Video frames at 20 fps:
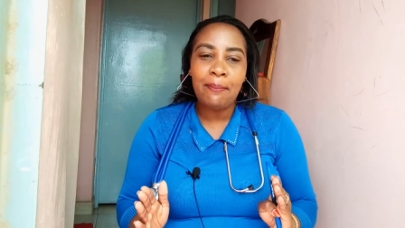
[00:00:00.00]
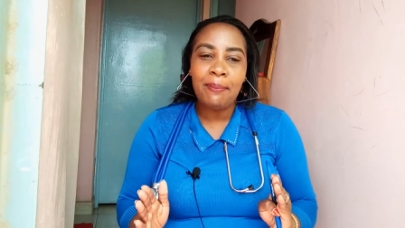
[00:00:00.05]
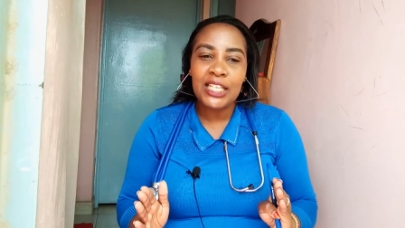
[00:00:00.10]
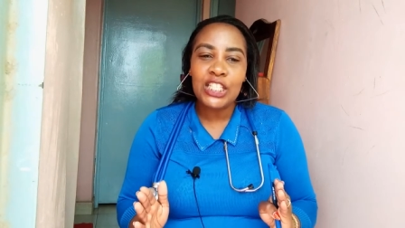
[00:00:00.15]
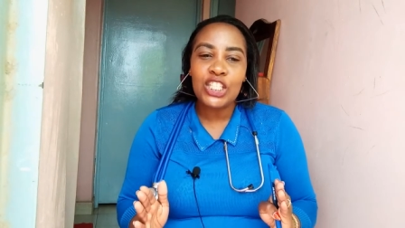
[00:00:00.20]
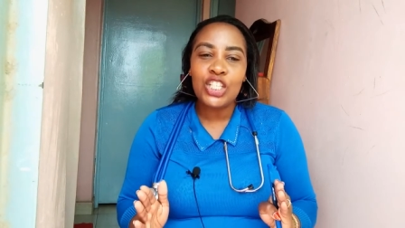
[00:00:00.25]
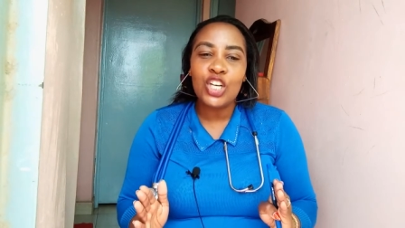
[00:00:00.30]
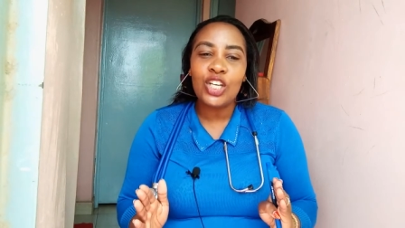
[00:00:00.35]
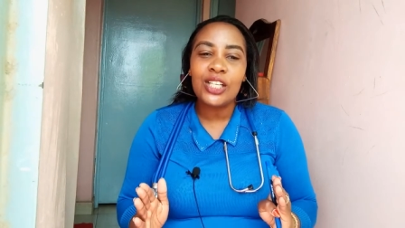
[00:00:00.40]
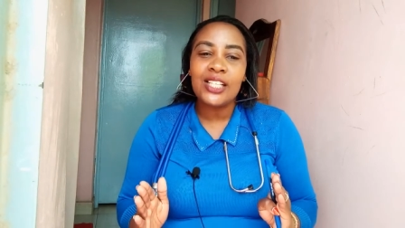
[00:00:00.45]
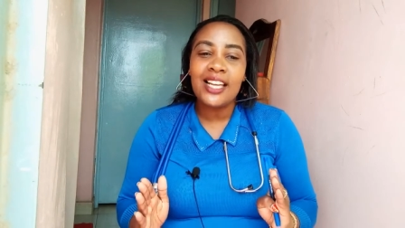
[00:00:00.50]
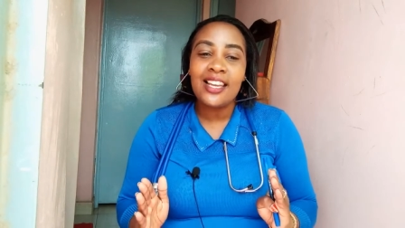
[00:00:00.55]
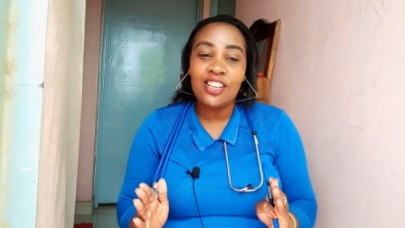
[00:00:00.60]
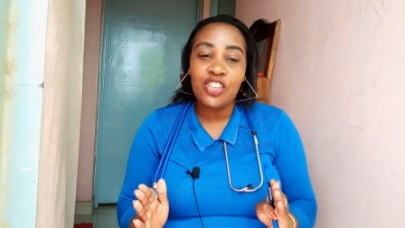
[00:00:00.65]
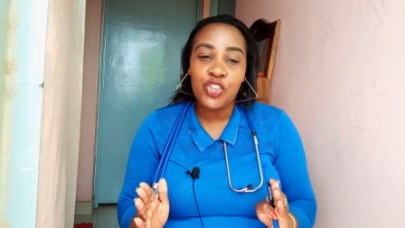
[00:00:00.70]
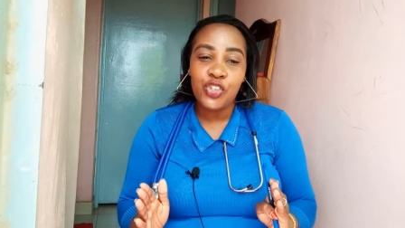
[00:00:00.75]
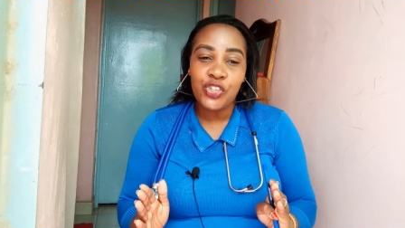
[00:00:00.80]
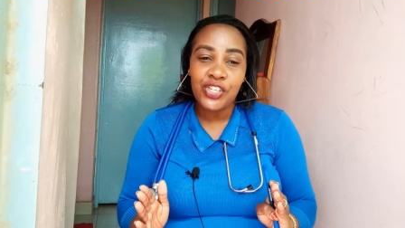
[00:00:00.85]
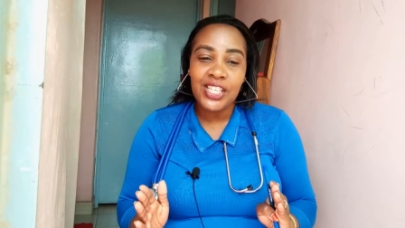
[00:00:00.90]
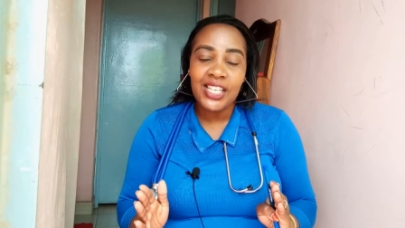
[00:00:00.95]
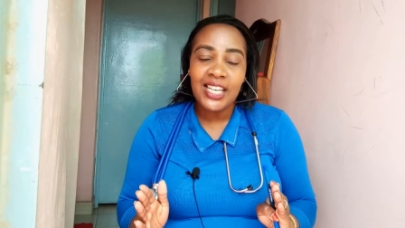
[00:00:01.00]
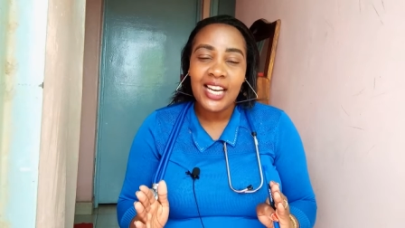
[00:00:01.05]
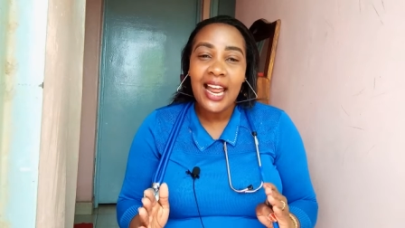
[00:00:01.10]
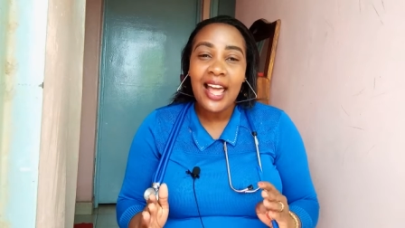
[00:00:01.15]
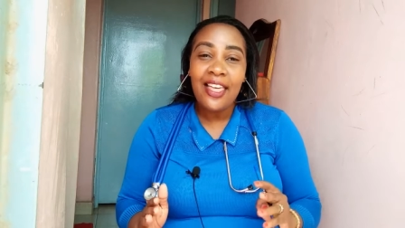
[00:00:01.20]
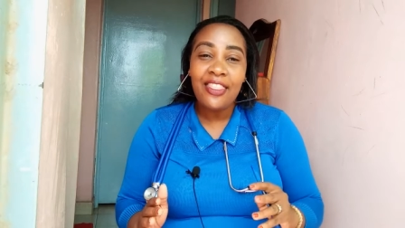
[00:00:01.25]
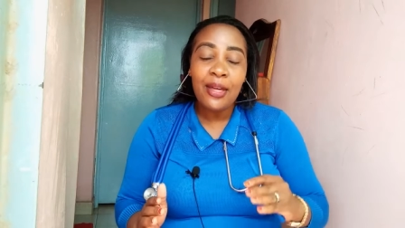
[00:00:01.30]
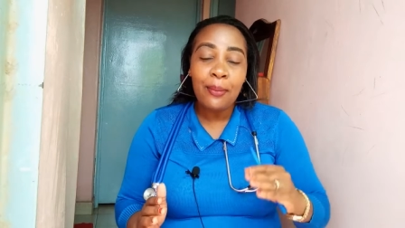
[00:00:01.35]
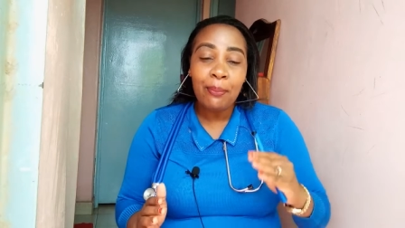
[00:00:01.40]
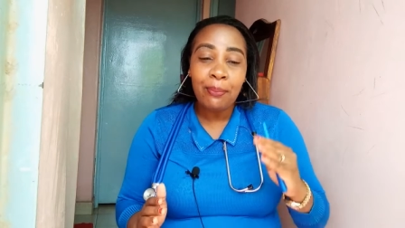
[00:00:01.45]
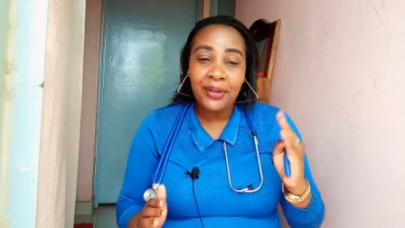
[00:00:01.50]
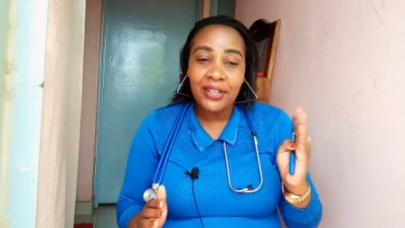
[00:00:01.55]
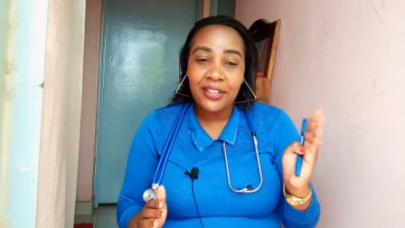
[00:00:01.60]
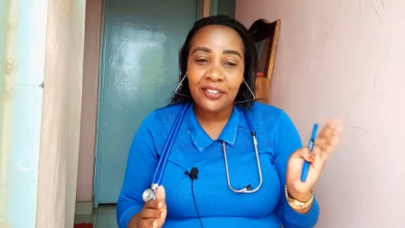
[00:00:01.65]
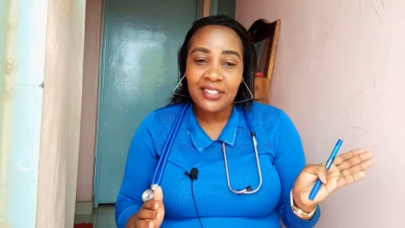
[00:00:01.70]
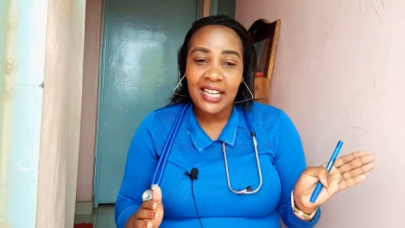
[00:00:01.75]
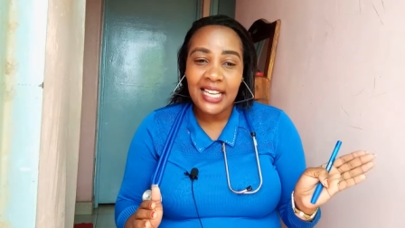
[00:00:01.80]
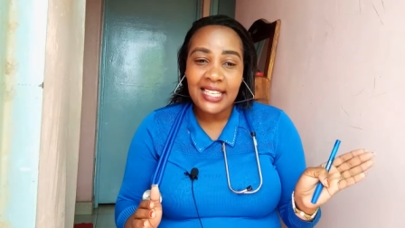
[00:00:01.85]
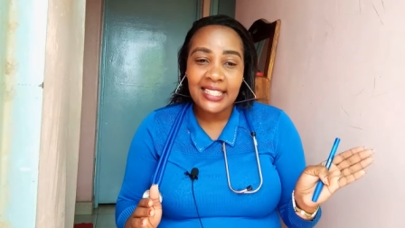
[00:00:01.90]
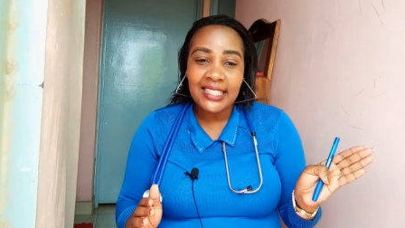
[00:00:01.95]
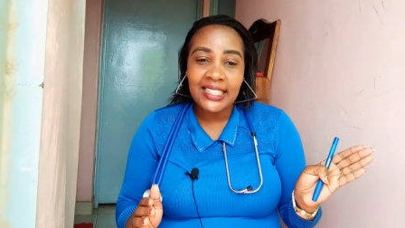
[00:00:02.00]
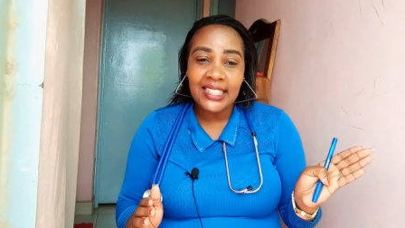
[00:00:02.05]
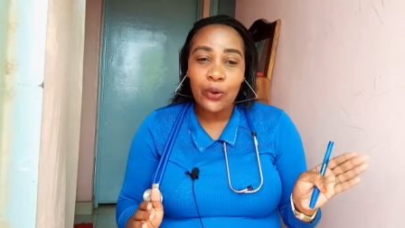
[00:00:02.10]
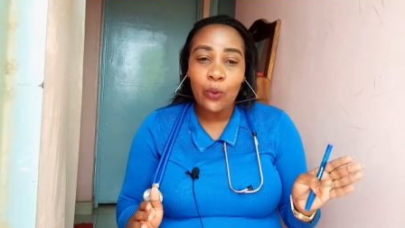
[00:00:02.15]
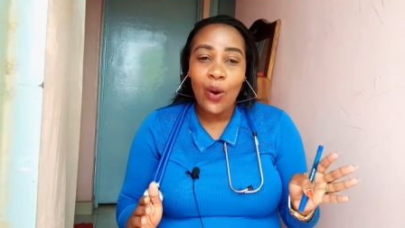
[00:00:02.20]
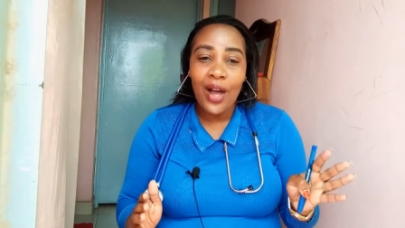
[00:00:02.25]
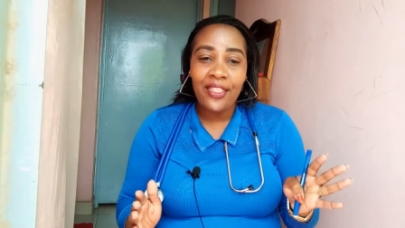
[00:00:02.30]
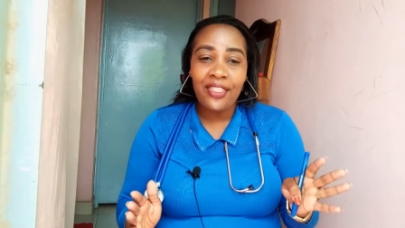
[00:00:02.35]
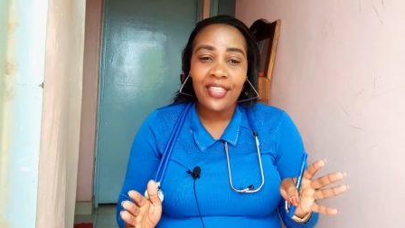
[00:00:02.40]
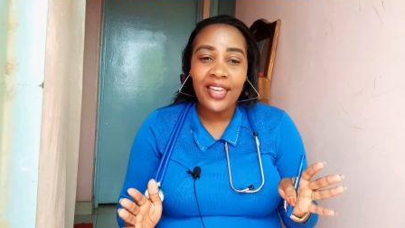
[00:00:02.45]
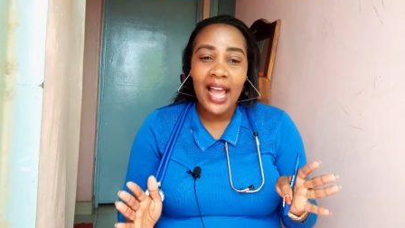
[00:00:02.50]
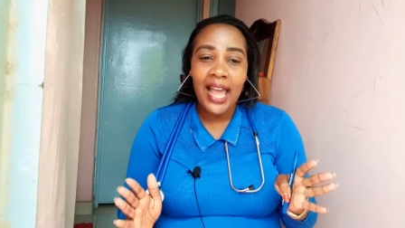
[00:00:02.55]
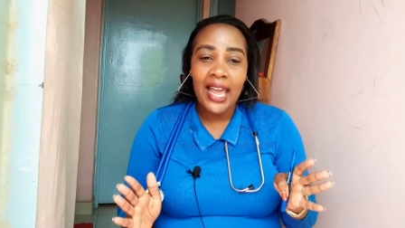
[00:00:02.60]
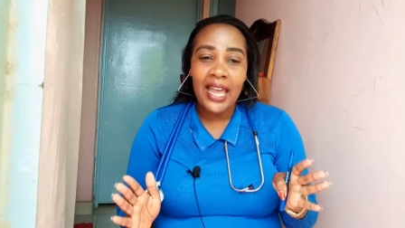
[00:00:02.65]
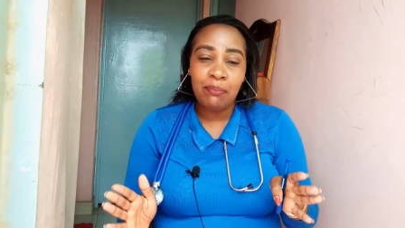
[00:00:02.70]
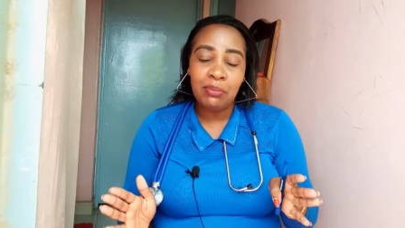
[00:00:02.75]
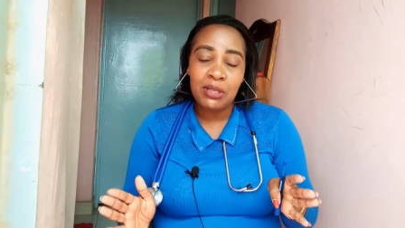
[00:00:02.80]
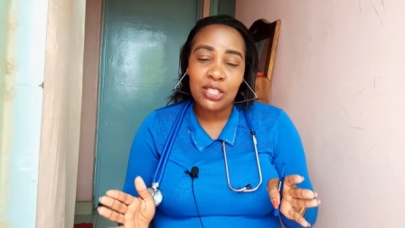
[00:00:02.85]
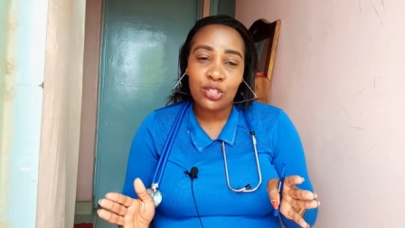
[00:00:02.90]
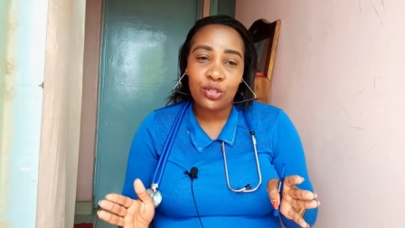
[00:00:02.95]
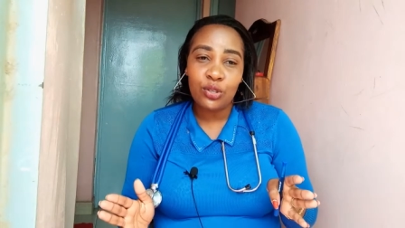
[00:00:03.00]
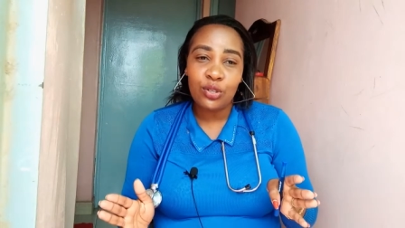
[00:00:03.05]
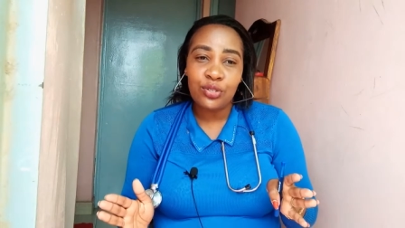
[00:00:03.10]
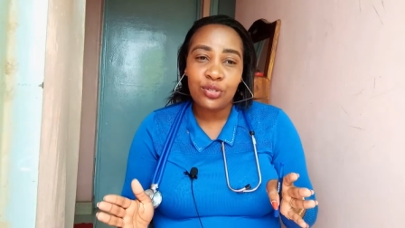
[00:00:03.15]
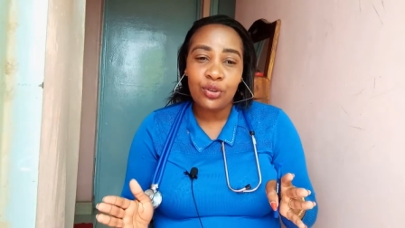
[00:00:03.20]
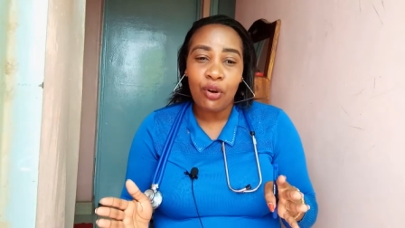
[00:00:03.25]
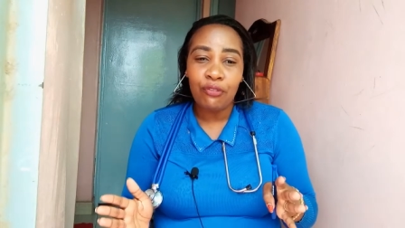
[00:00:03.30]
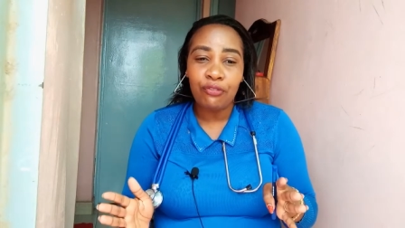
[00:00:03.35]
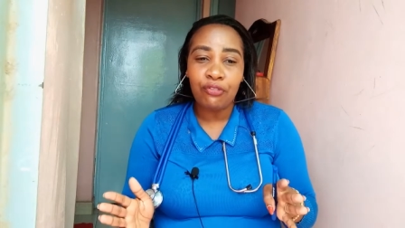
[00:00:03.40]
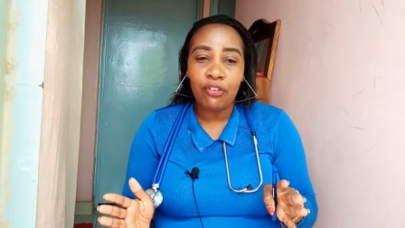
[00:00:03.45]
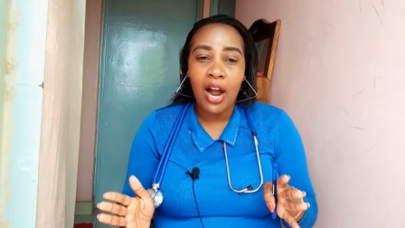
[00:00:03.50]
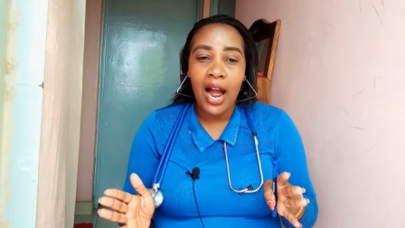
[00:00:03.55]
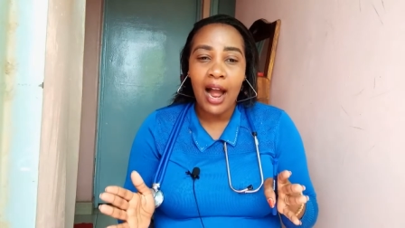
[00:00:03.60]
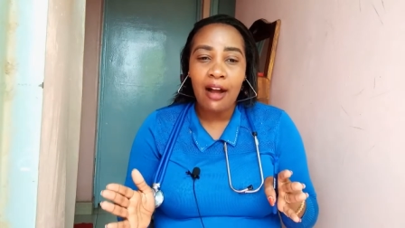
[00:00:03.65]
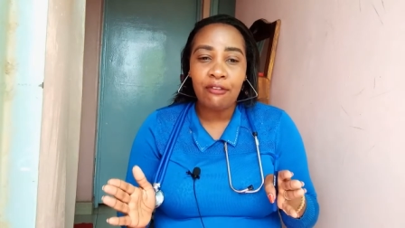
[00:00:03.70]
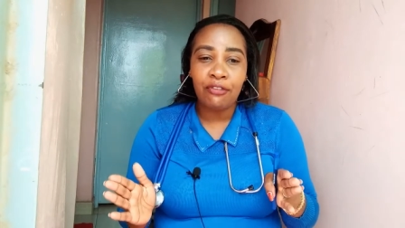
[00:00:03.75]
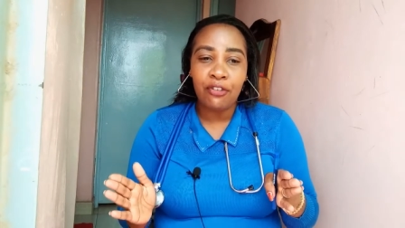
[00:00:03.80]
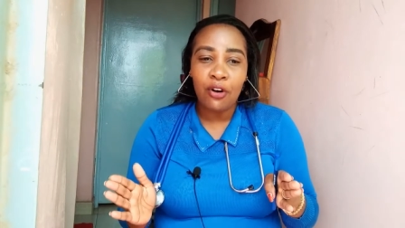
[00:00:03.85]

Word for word: medical history the previously were there episodes of uh,